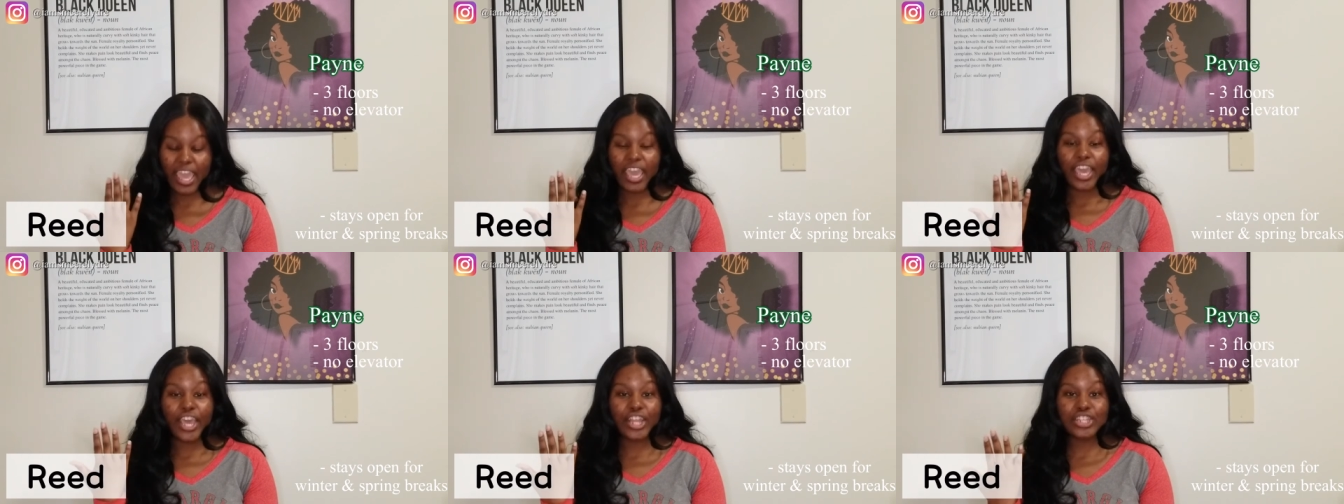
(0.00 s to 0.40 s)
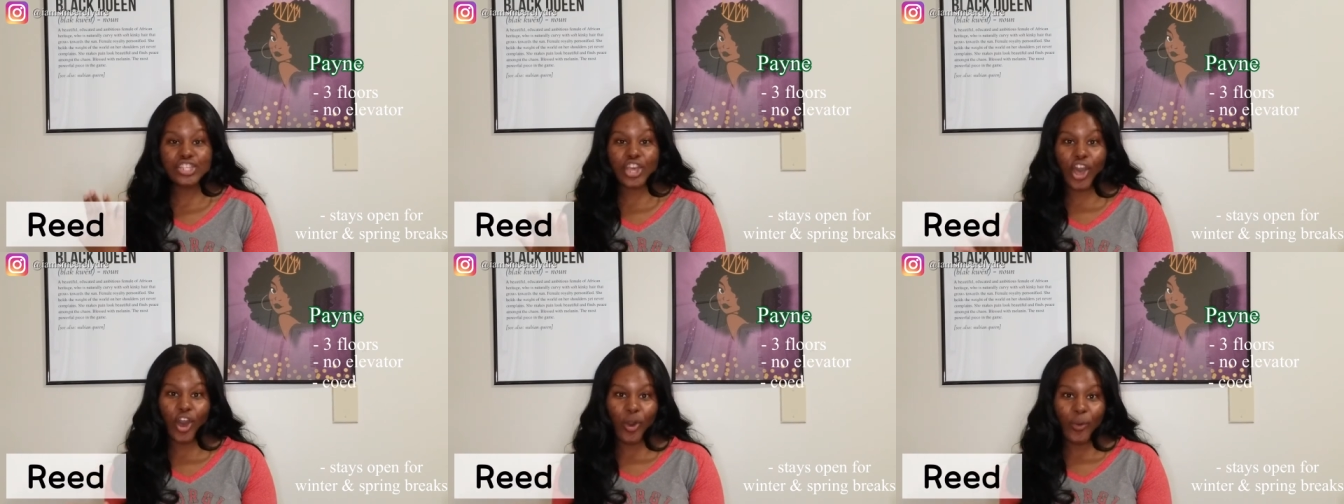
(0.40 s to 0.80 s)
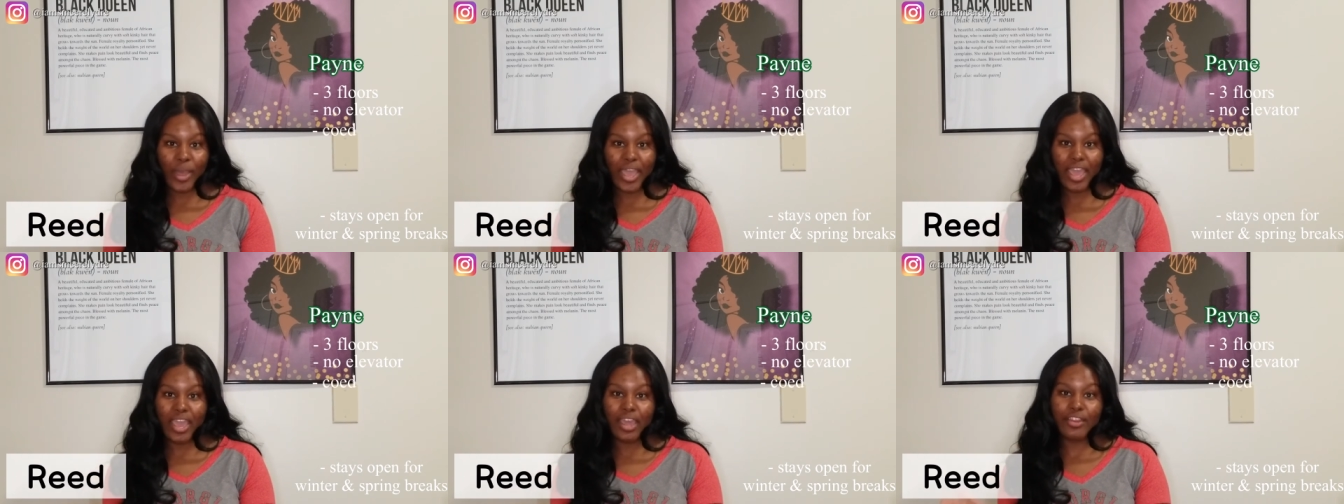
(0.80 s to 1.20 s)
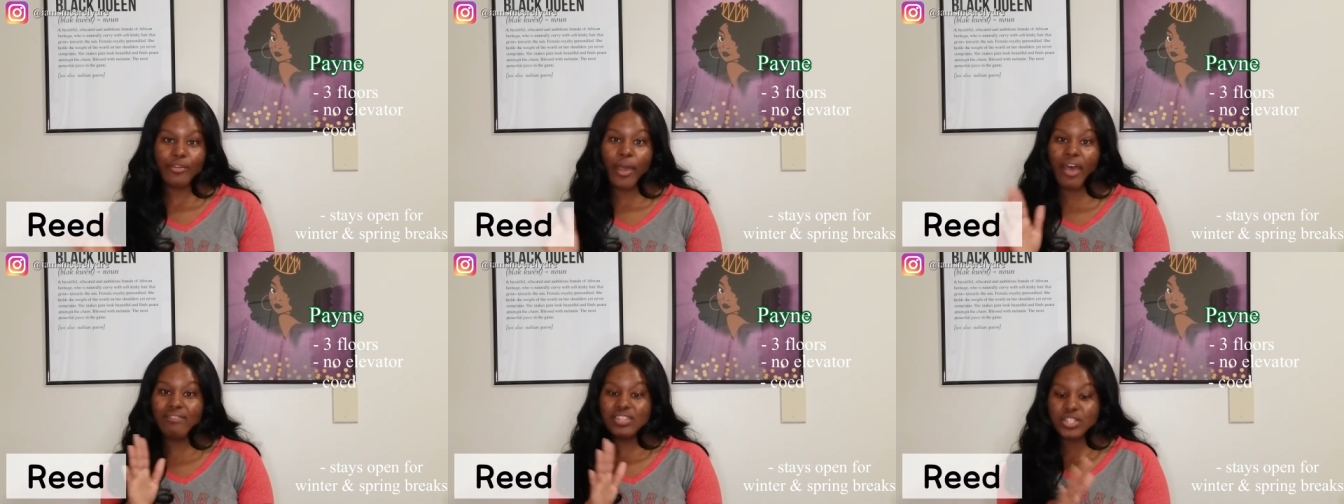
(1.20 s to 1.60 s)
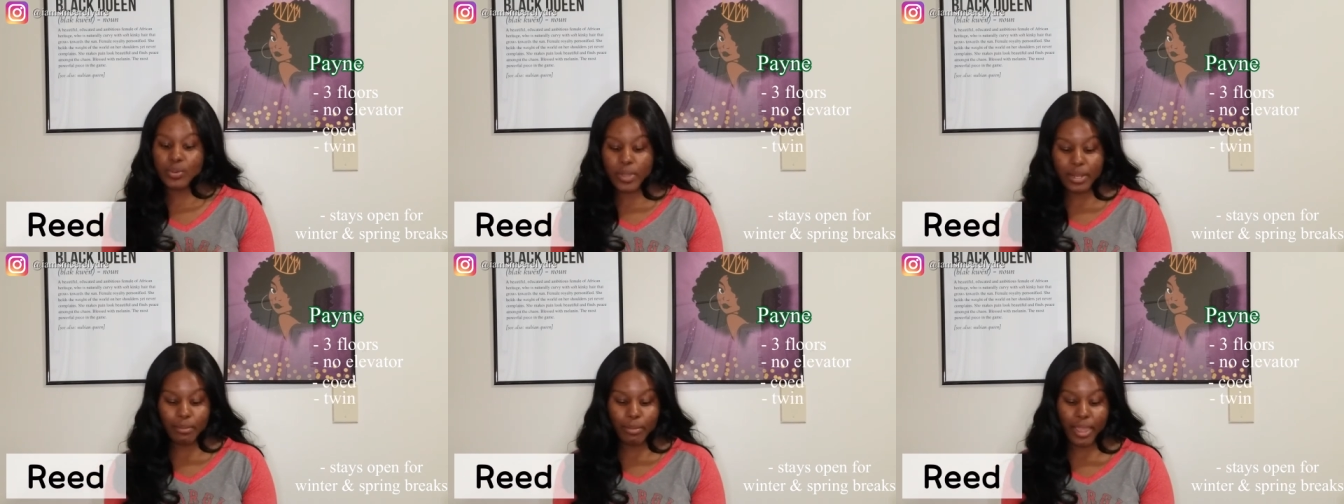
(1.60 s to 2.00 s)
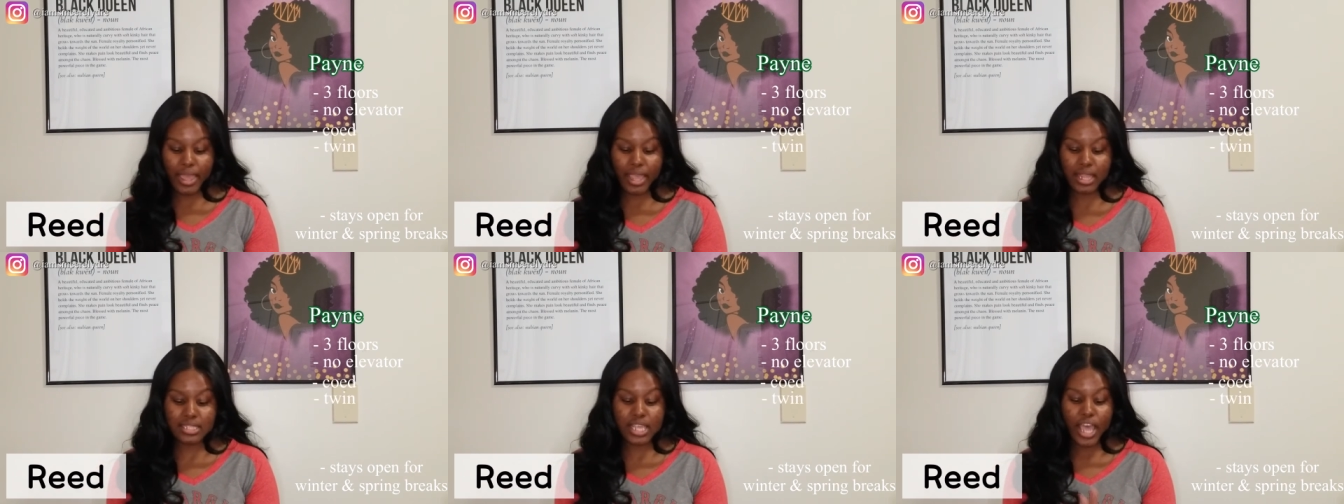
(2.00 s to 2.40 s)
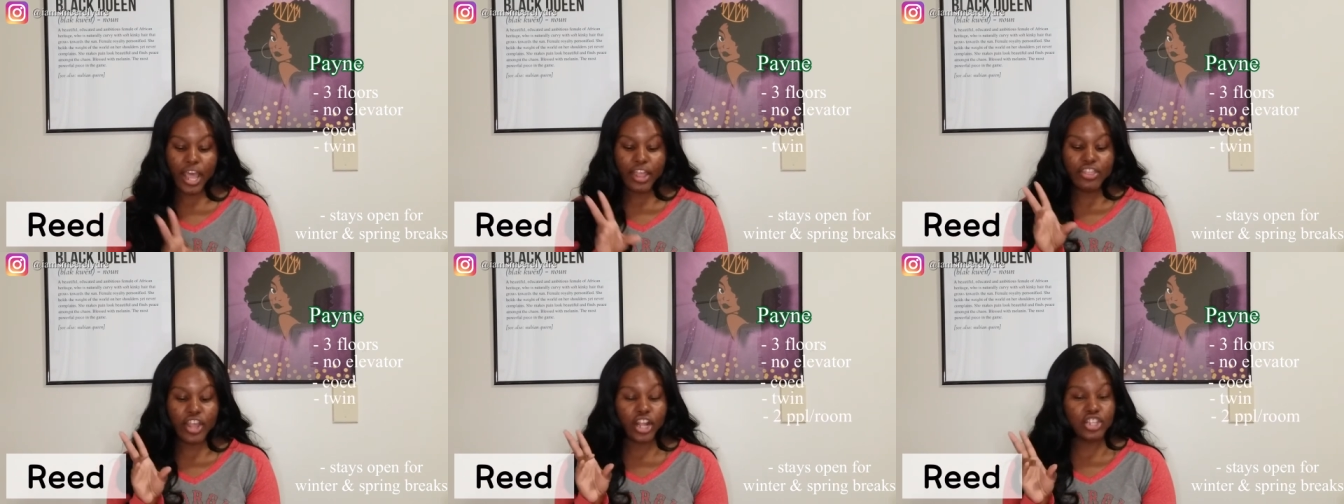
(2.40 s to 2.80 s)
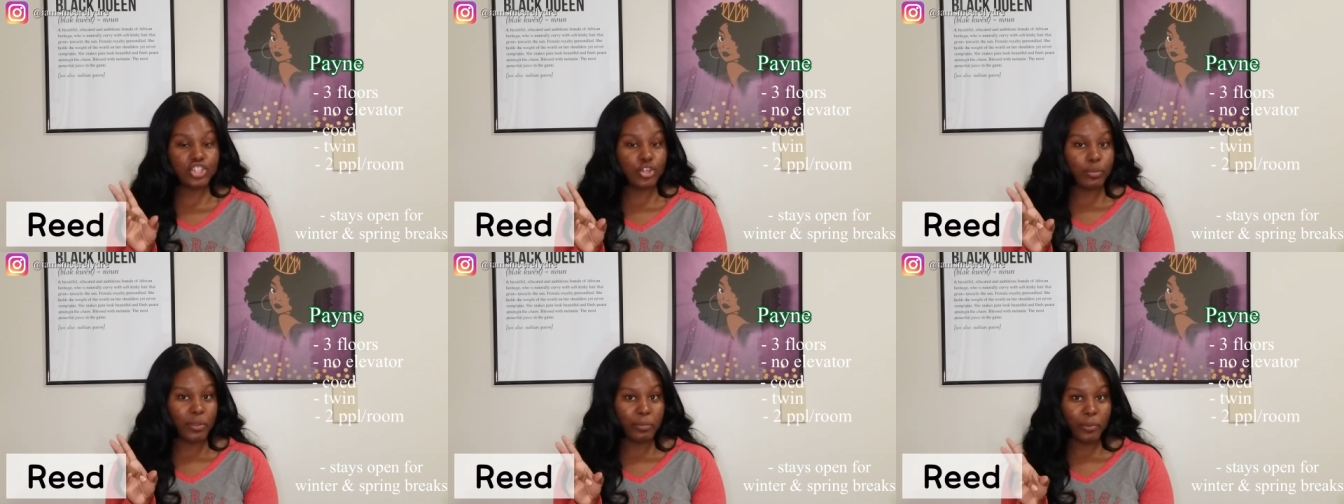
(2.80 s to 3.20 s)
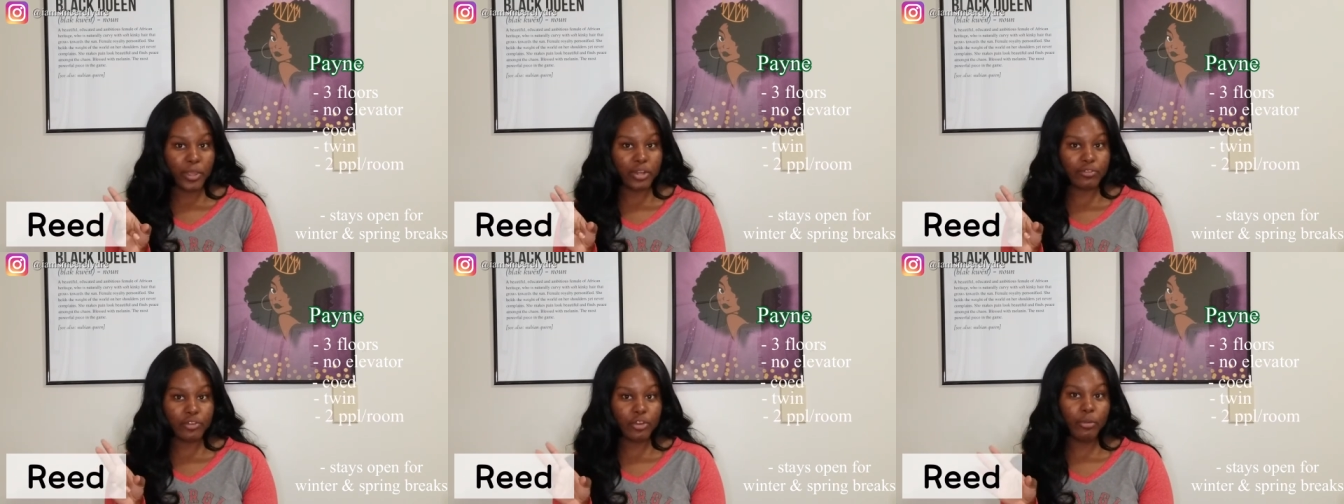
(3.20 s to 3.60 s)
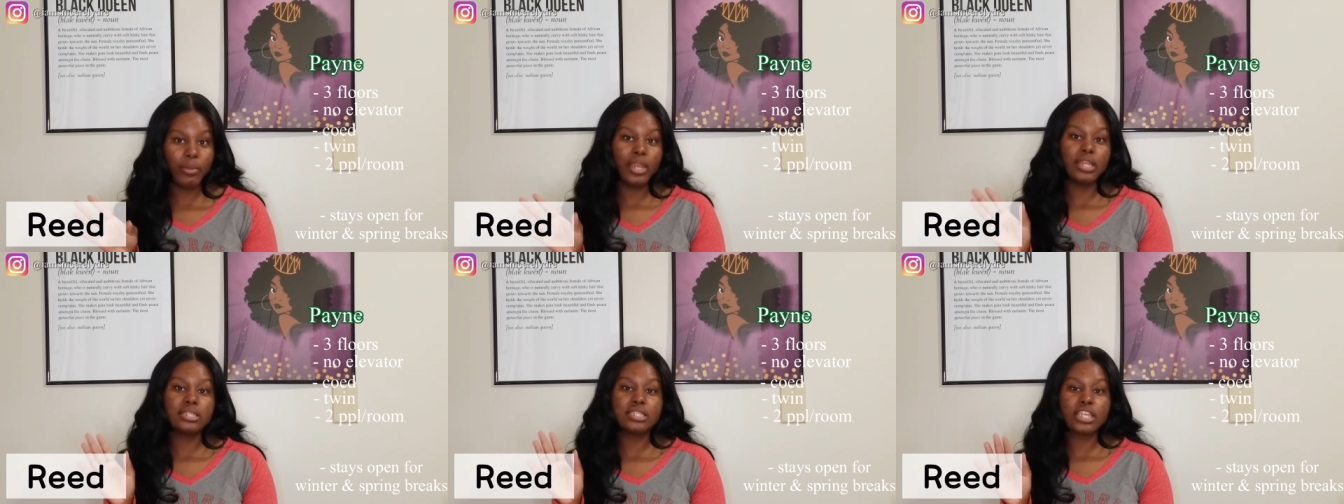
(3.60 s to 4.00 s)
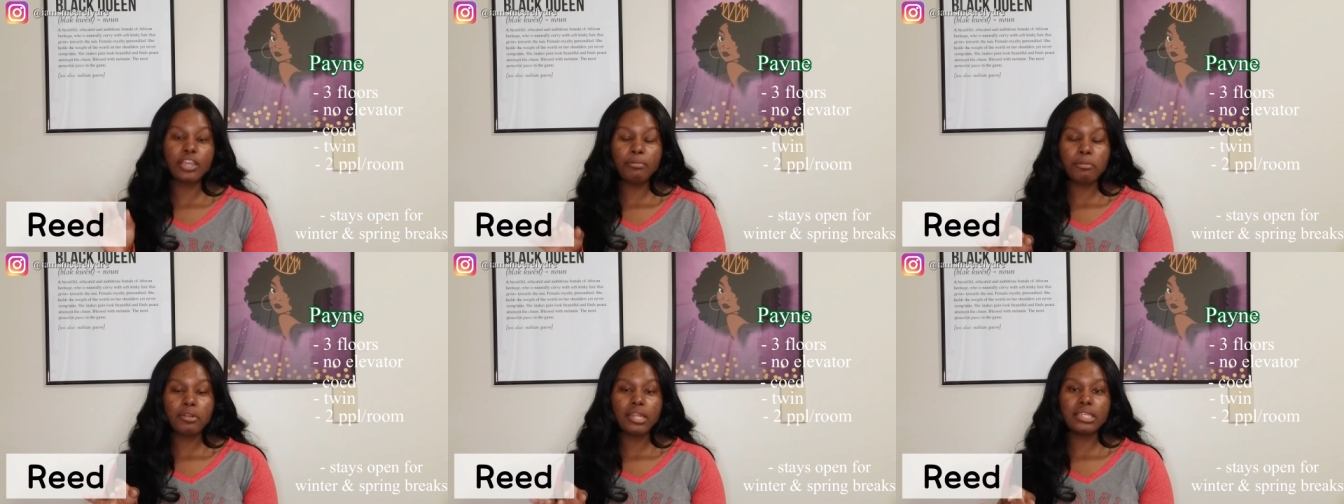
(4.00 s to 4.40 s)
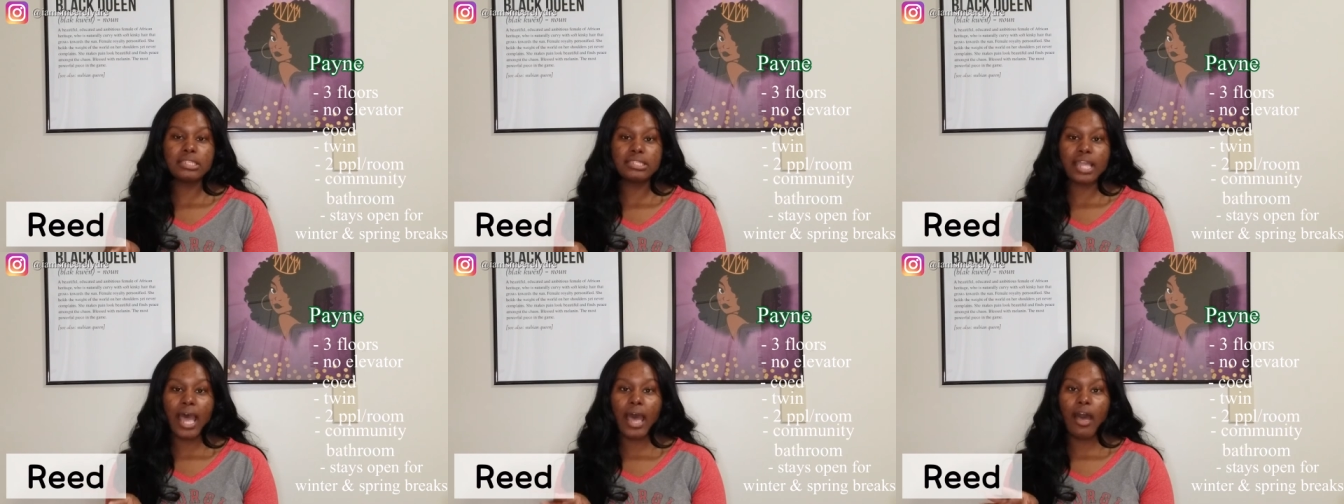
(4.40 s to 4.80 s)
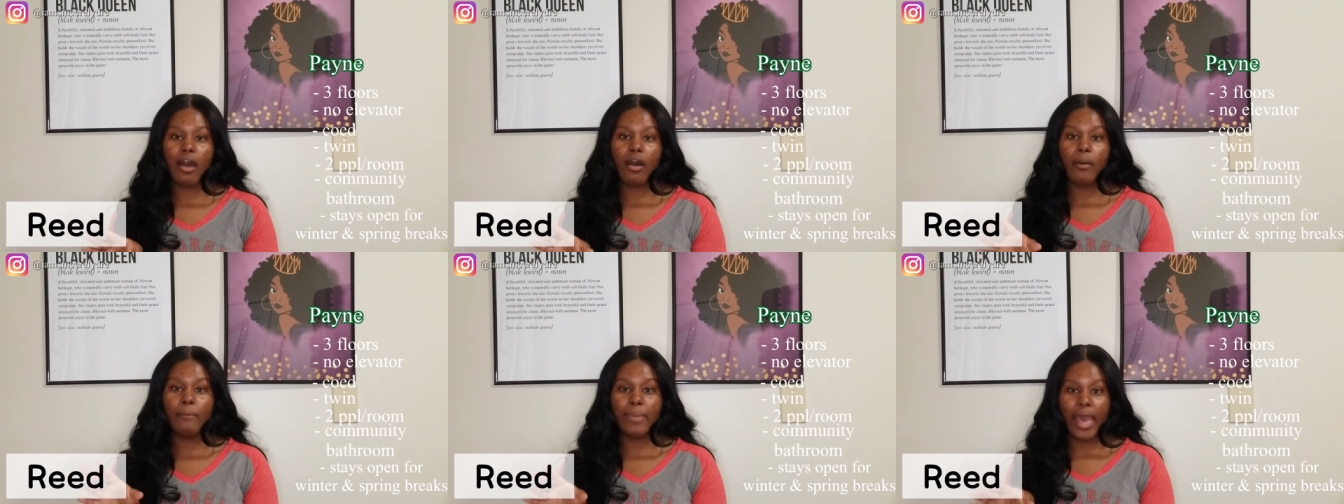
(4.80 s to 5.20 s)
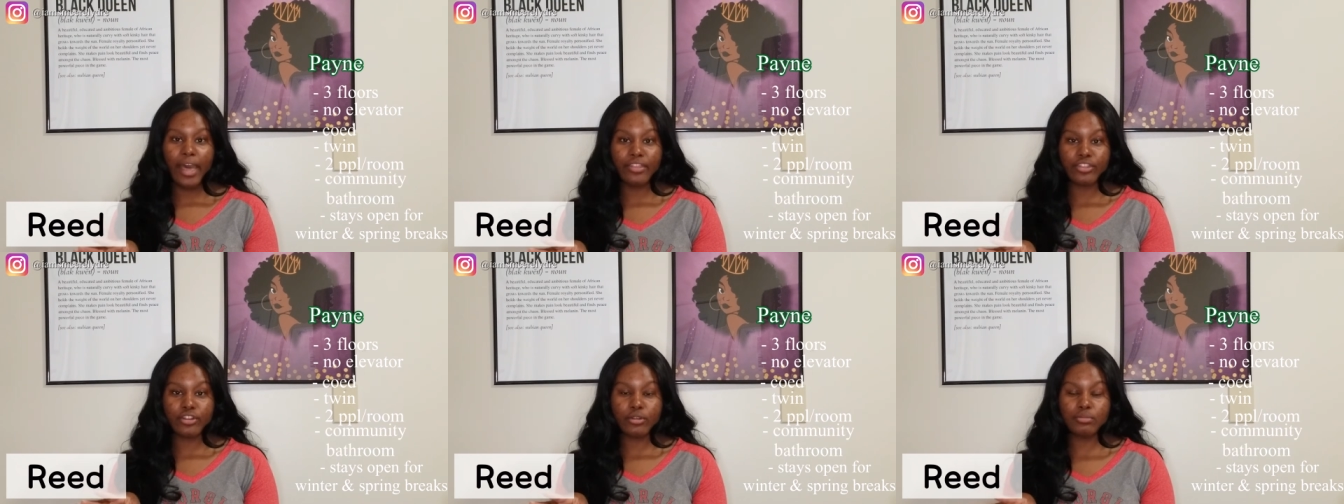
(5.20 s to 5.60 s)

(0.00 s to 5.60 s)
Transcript: It's co-ed, you have twin beds, there are two people in a room and it's community style bathroom.